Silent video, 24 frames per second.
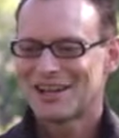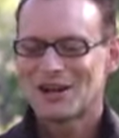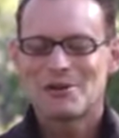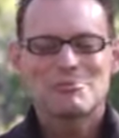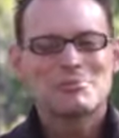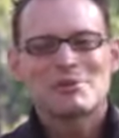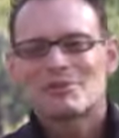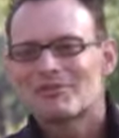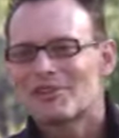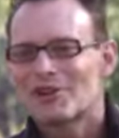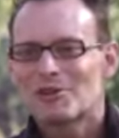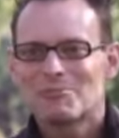
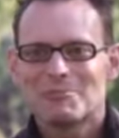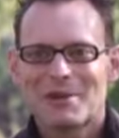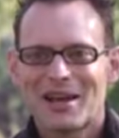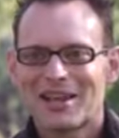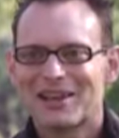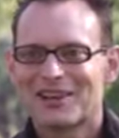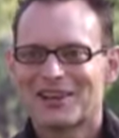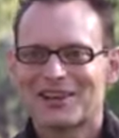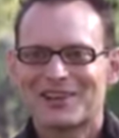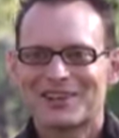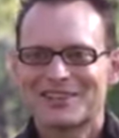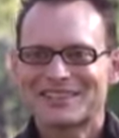Hope you feel
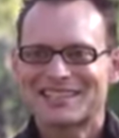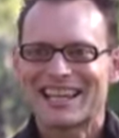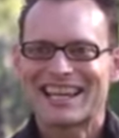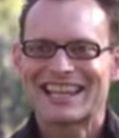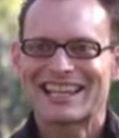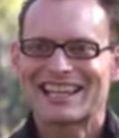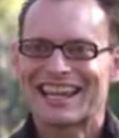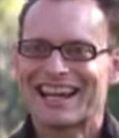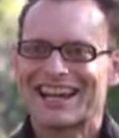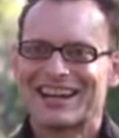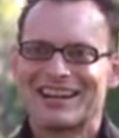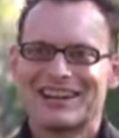better,
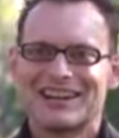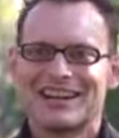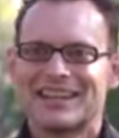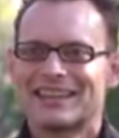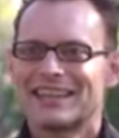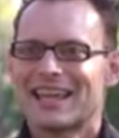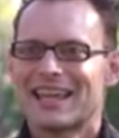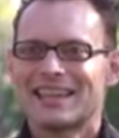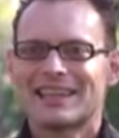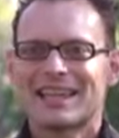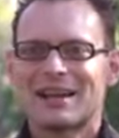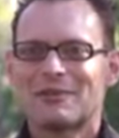take care.
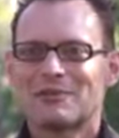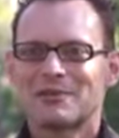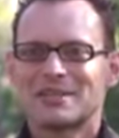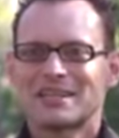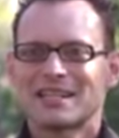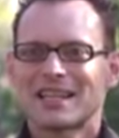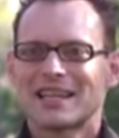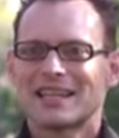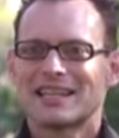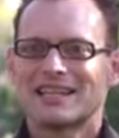And that was